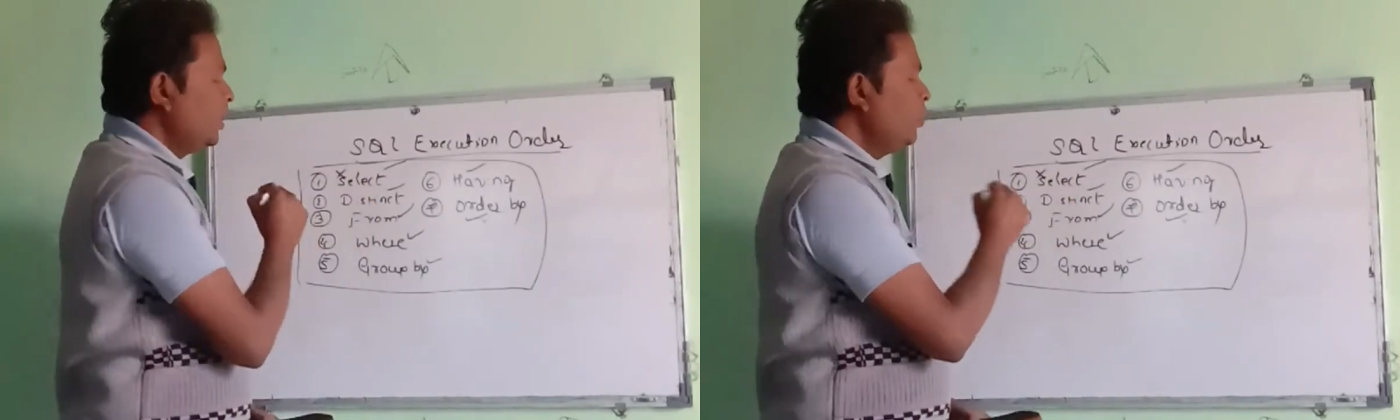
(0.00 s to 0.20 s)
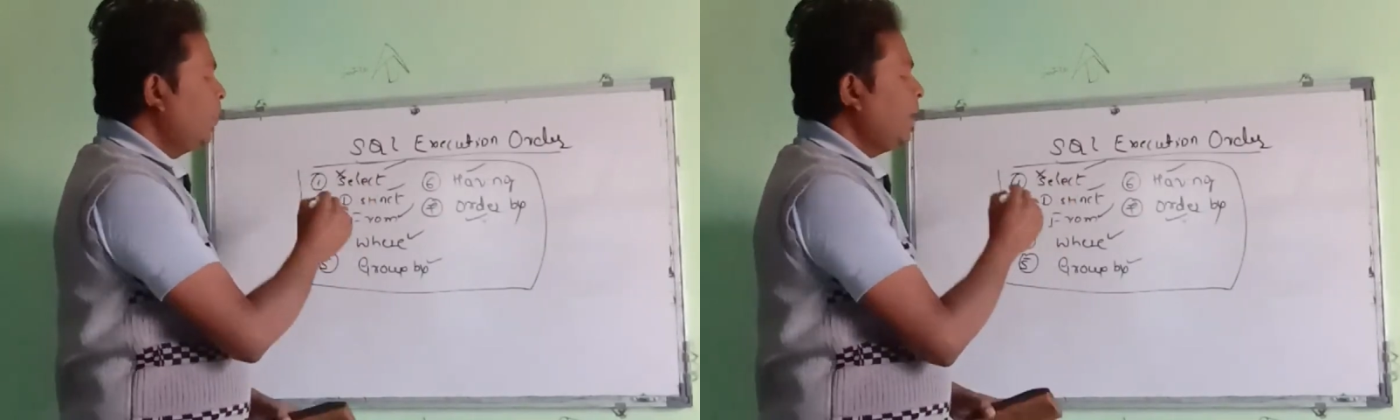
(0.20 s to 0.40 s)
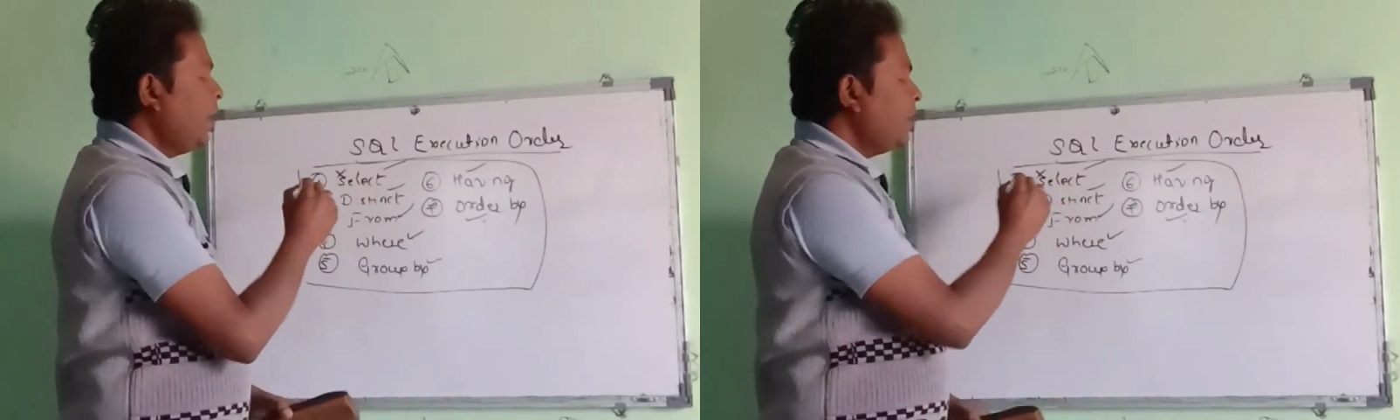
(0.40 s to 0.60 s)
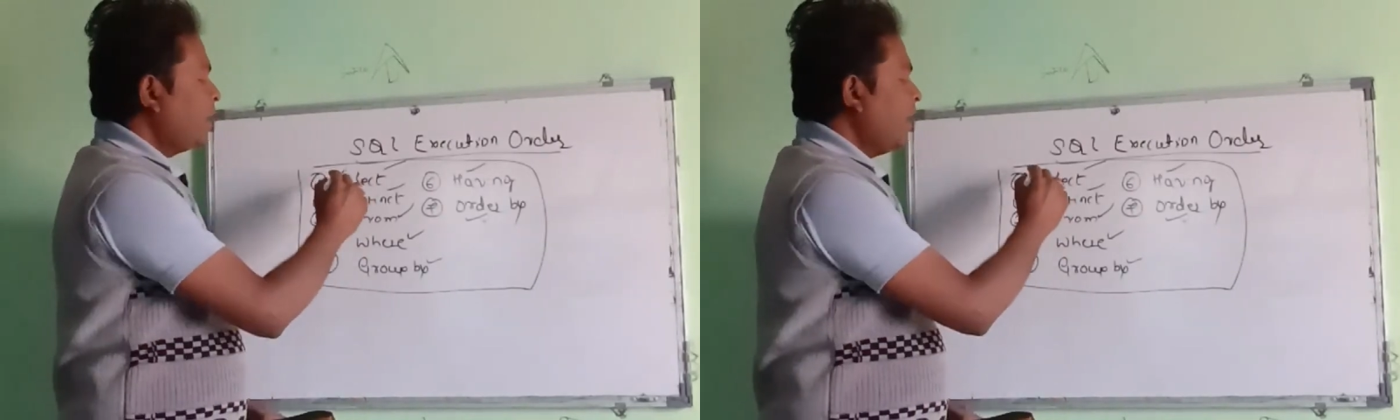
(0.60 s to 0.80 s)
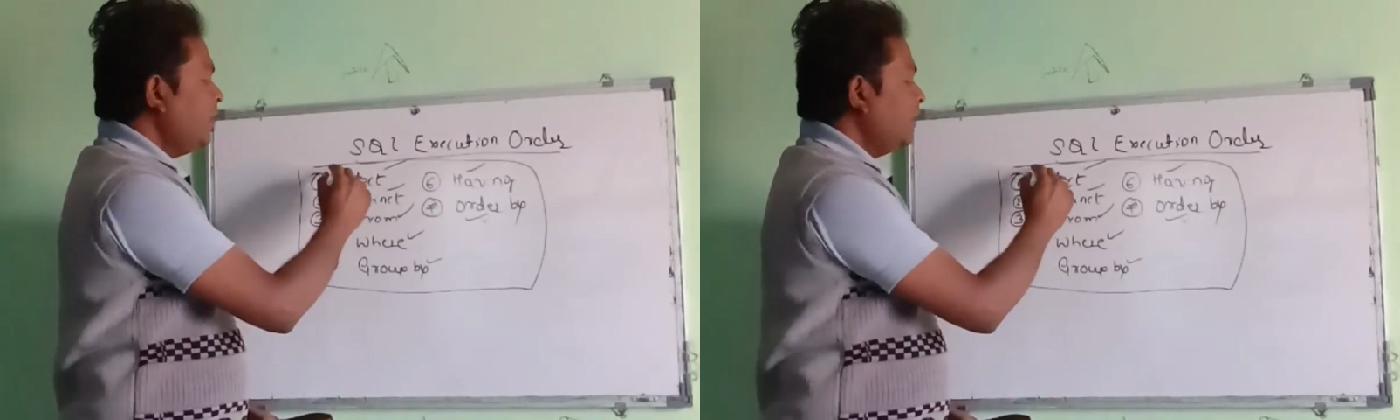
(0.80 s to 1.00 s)
you can
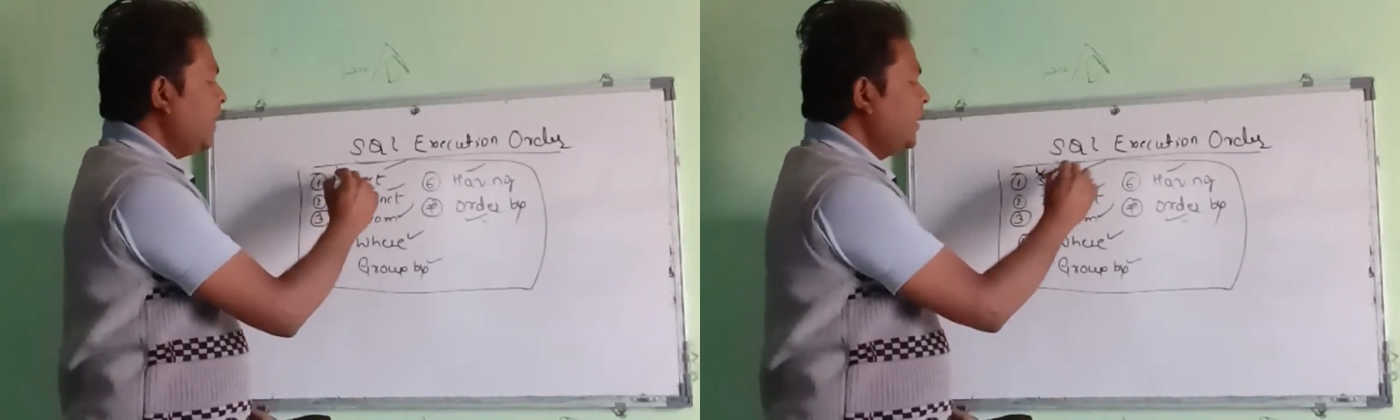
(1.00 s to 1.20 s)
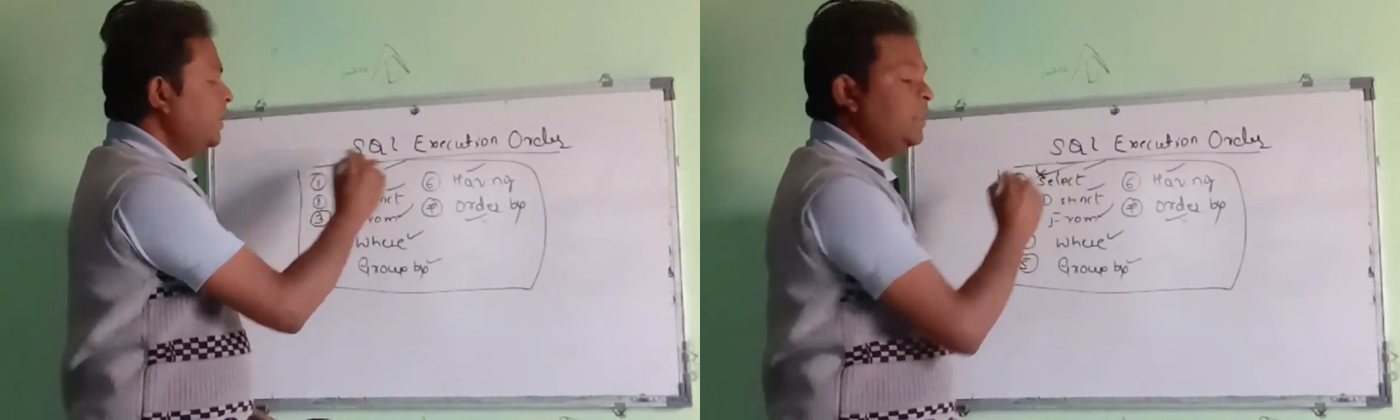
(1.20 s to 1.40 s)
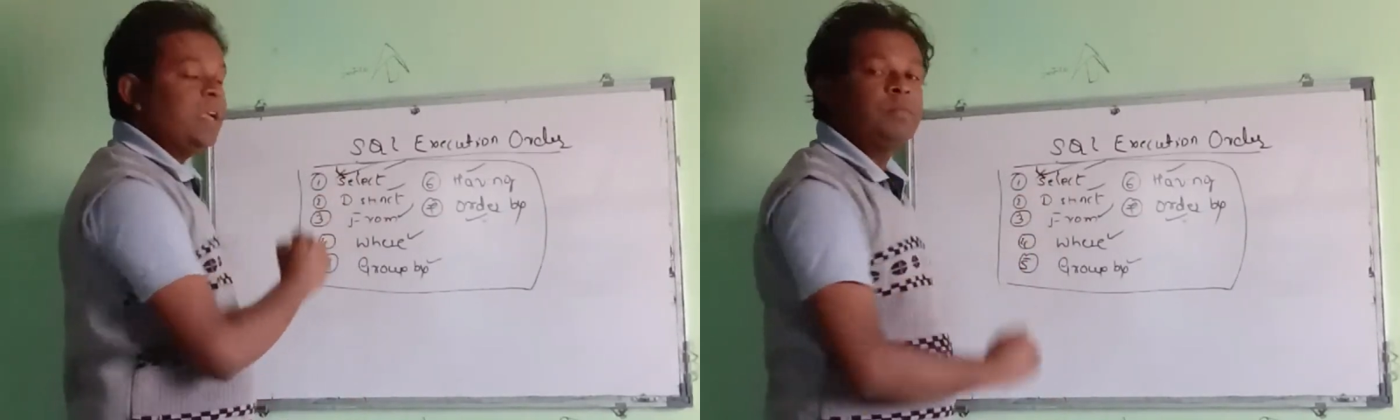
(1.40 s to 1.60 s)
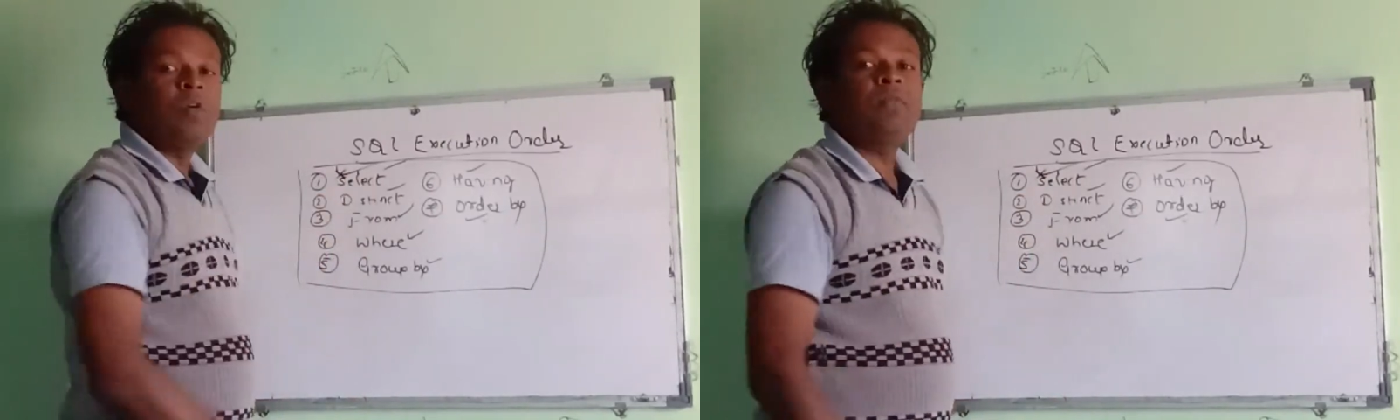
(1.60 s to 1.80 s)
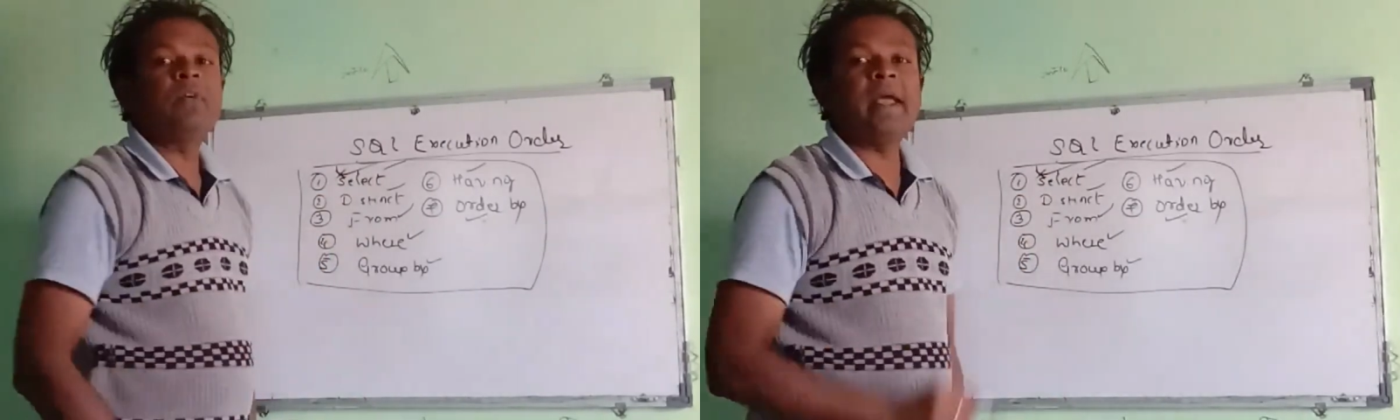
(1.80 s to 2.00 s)
write any type
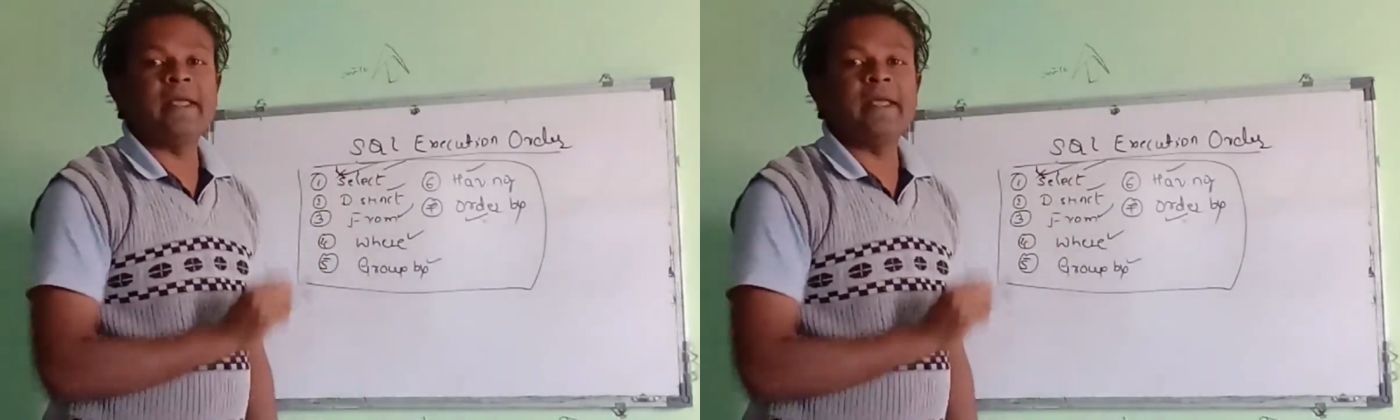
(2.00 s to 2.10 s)
of